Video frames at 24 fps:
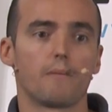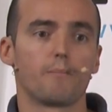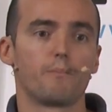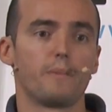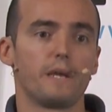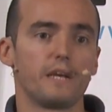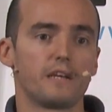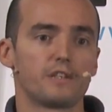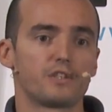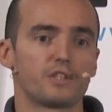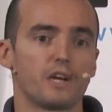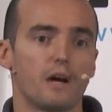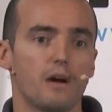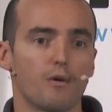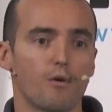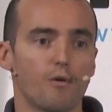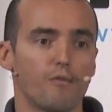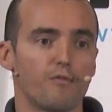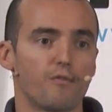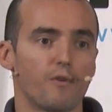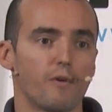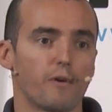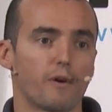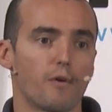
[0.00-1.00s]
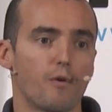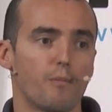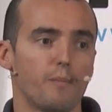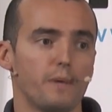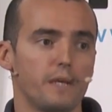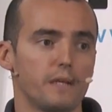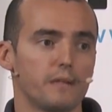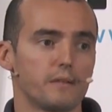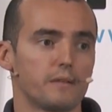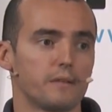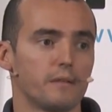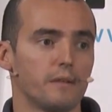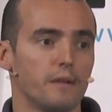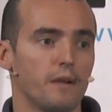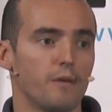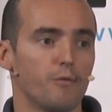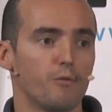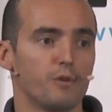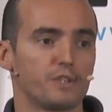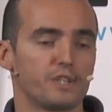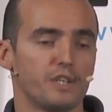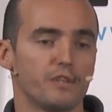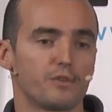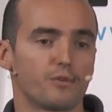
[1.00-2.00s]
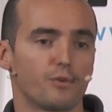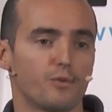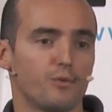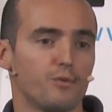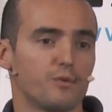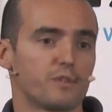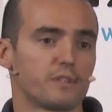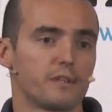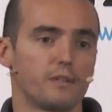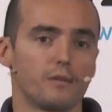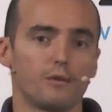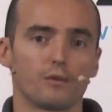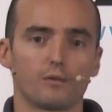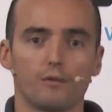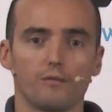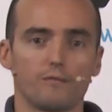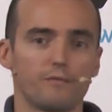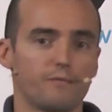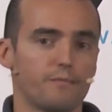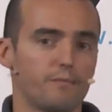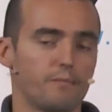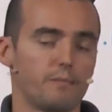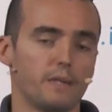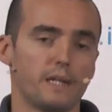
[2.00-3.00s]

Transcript: big chunk of a commit which introduced a lot of,